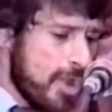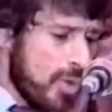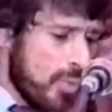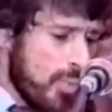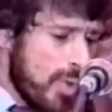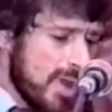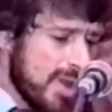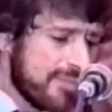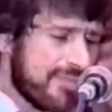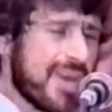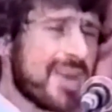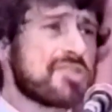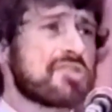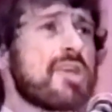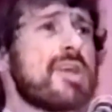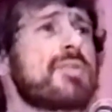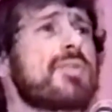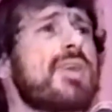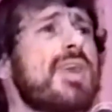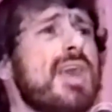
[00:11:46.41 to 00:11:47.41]
what if I
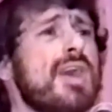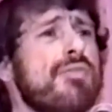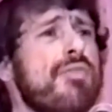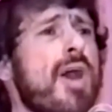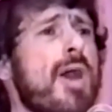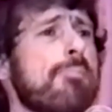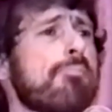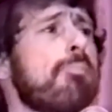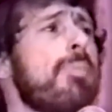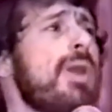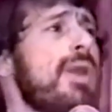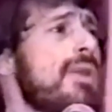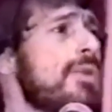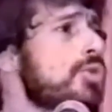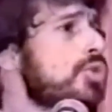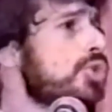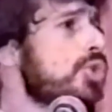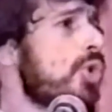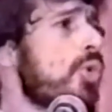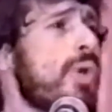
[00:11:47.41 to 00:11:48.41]
said, give up
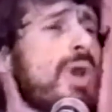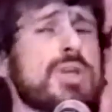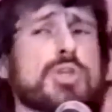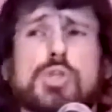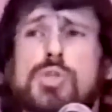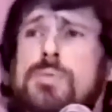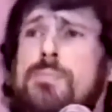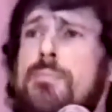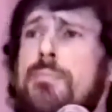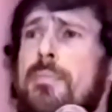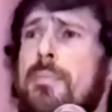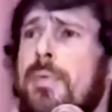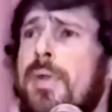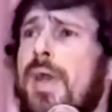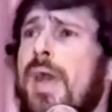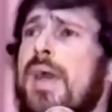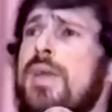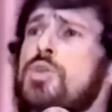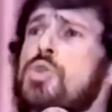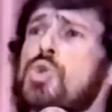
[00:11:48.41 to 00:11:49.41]
being Jewish
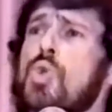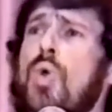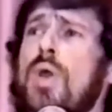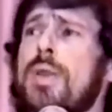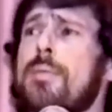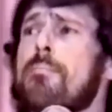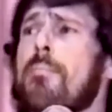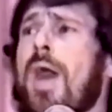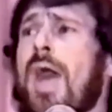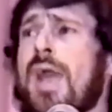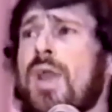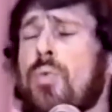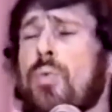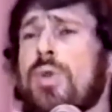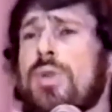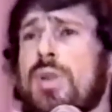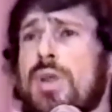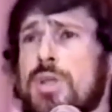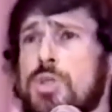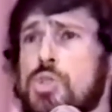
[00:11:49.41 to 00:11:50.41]
and join my
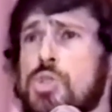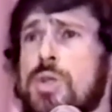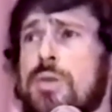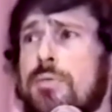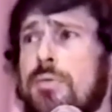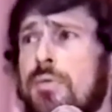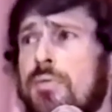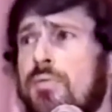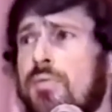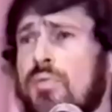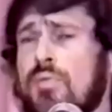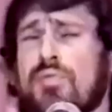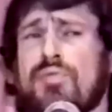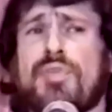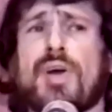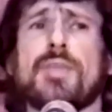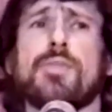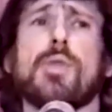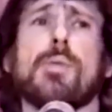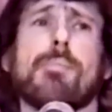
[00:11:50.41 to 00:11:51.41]
religion,
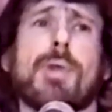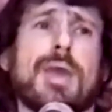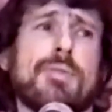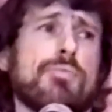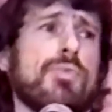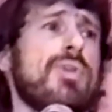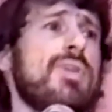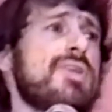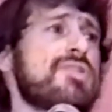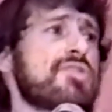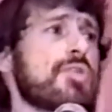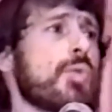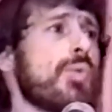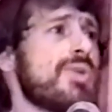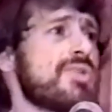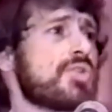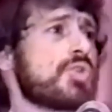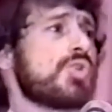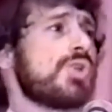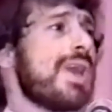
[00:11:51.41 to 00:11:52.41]
fundamentalist
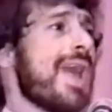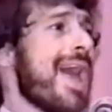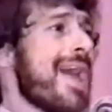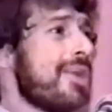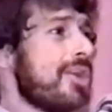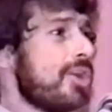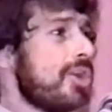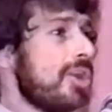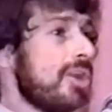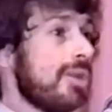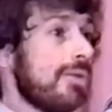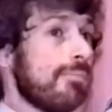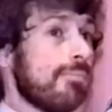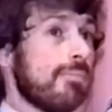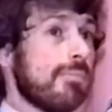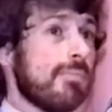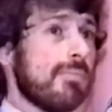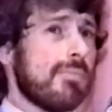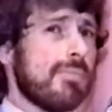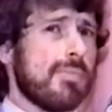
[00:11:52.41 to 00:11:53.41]
Christianity?
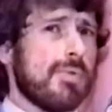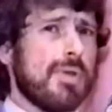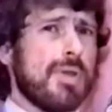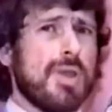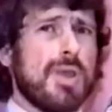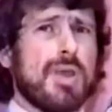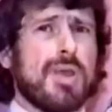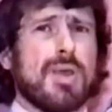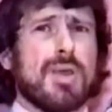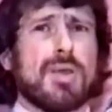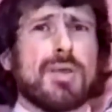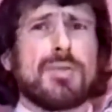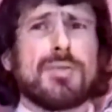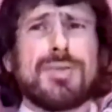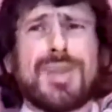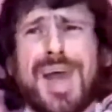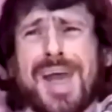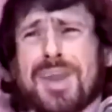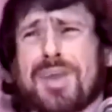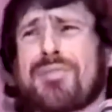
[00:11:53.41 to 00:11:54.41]

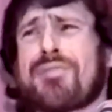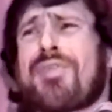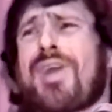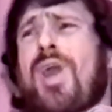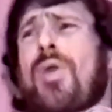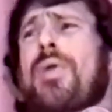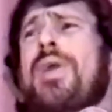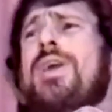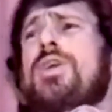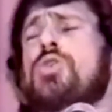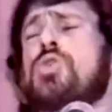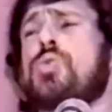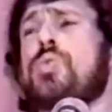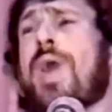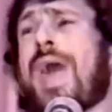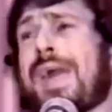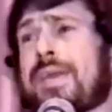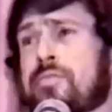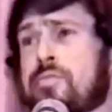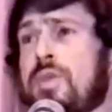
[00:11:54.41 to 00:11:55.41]
Not a very
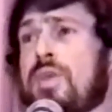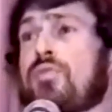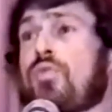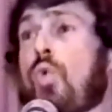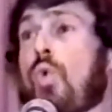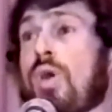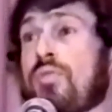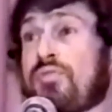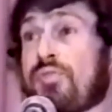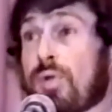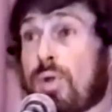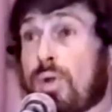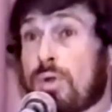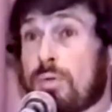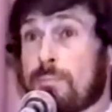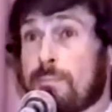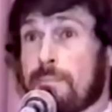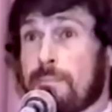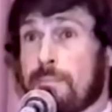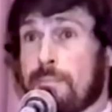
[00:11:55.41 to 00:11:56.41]
attractive offer
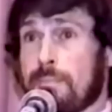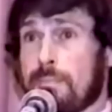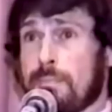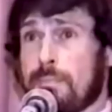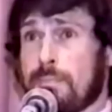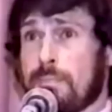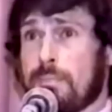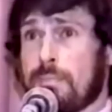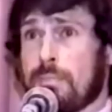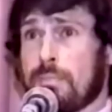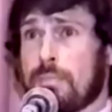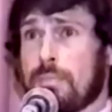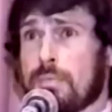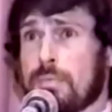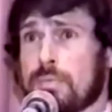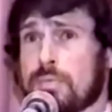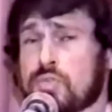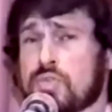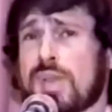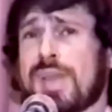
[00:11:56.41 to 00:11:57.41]

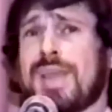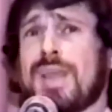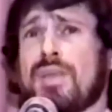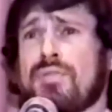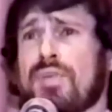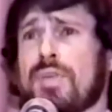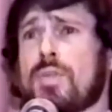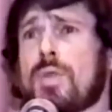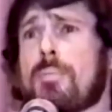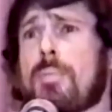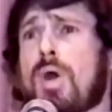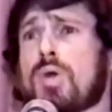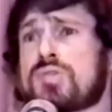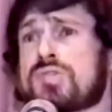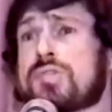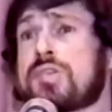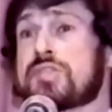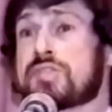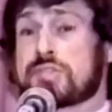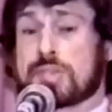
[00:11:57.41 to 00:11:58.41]
to even the
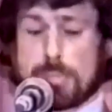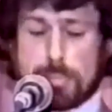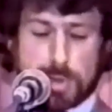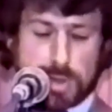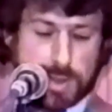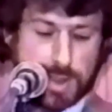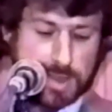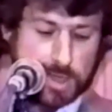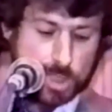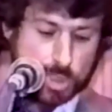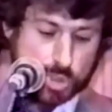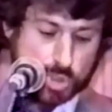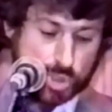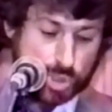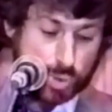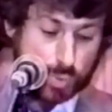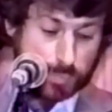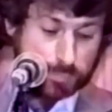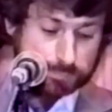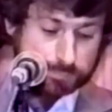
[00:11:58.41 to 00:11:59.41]
most assimilated
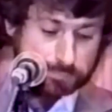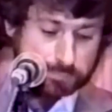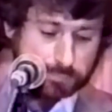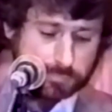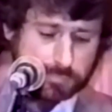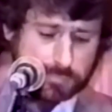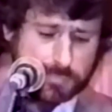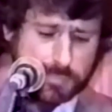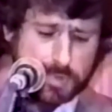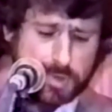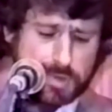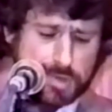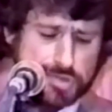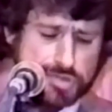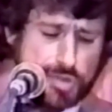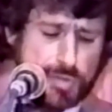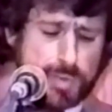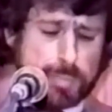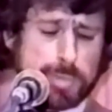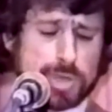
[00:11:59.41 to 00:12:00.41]
Jew.
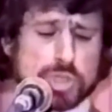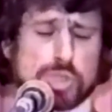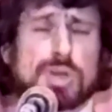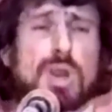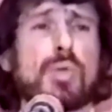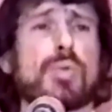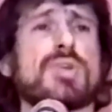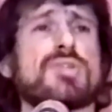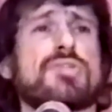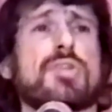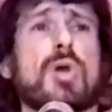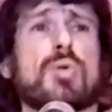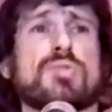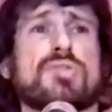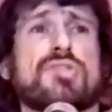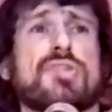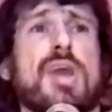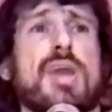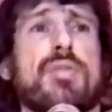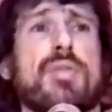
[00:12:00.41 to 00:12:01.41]
So the missionaries
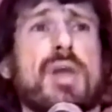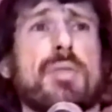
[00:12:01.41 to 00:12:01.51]
don't say